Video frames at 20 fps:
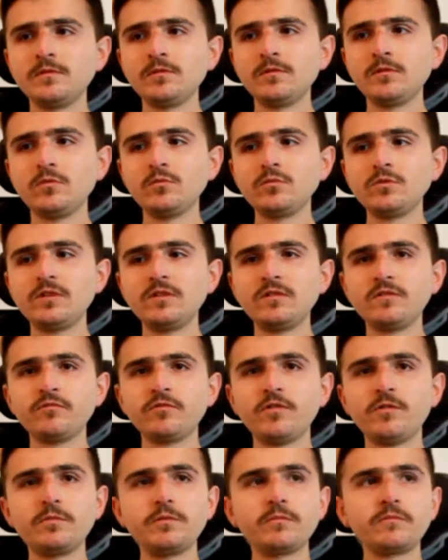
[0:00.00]
All these
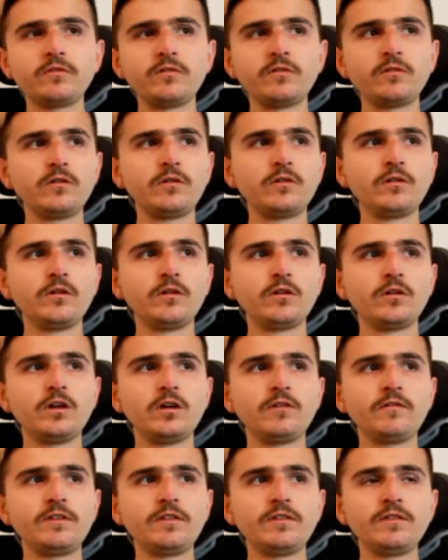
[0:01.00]
problems are
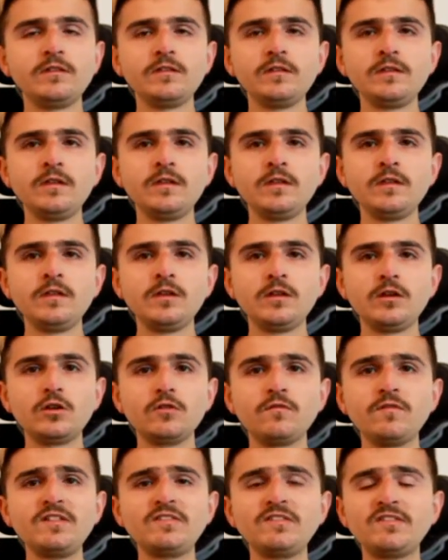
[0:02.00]
occurring.
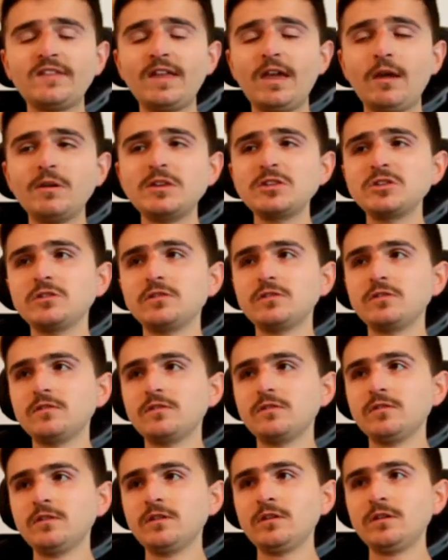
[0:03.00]
Lloris is now injured
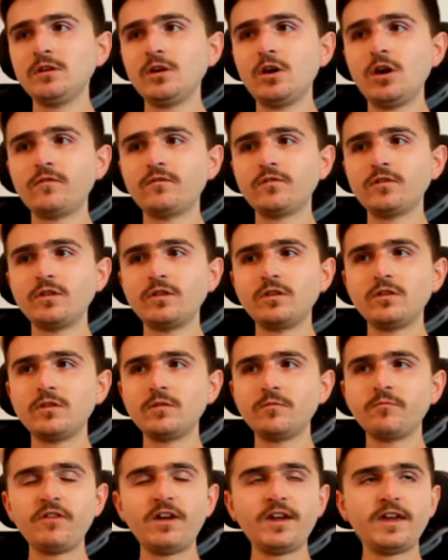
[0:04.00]
after the
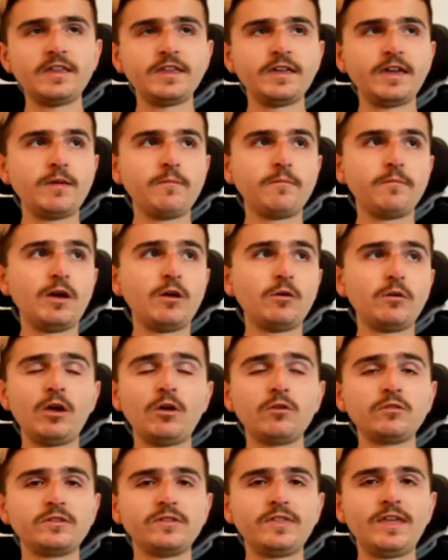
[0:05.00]
Brighton game, but I'll get
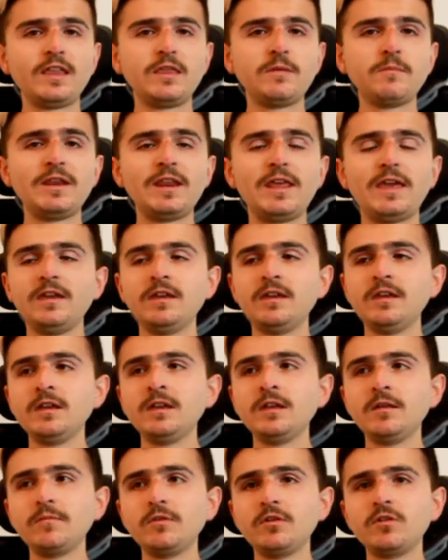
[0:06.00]
onto that in a minute.
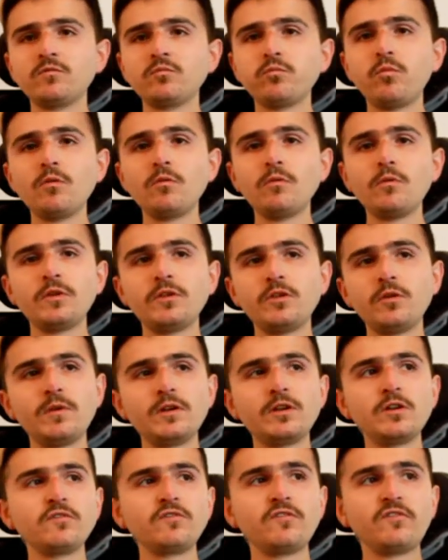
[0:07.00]
Because what were we doing
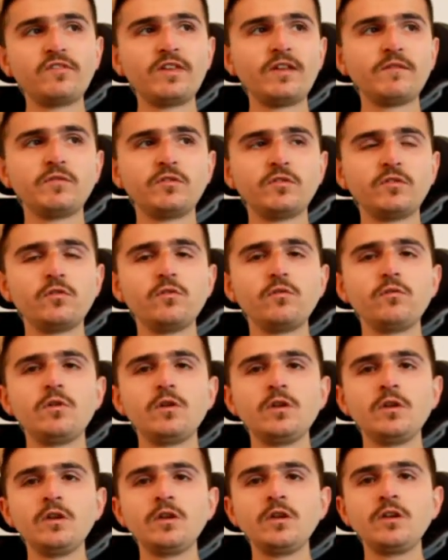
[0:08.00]
losing 7-2
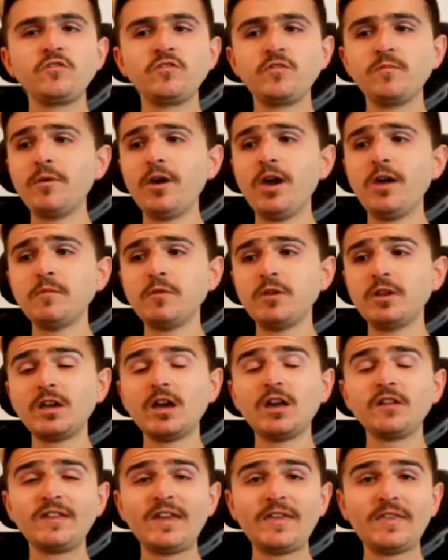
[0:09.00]
to Bayern Munich? I
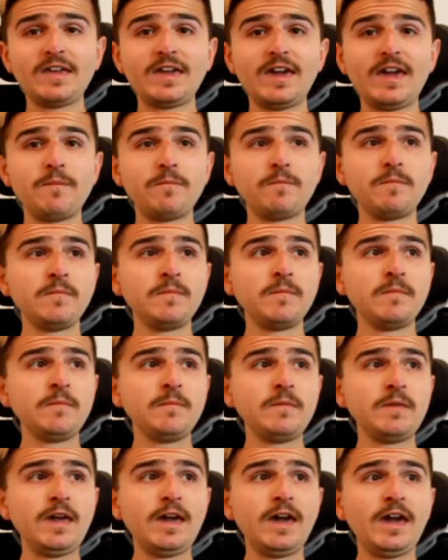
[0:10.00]
was at the game,
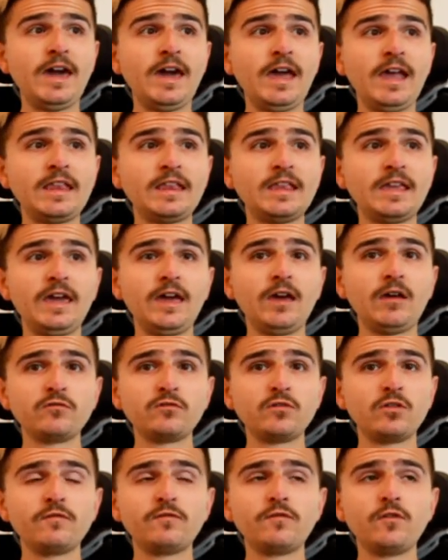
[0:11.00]
and yeah, I was
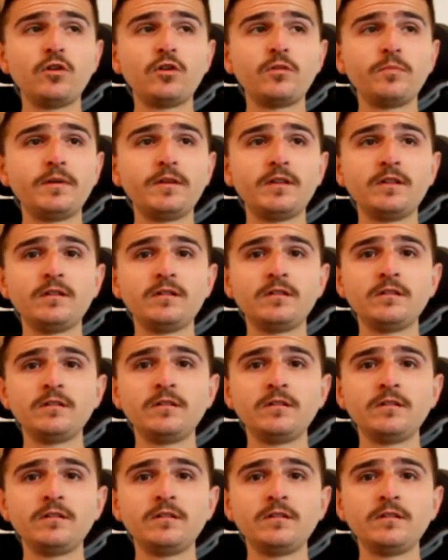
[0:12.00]
going to vlog, but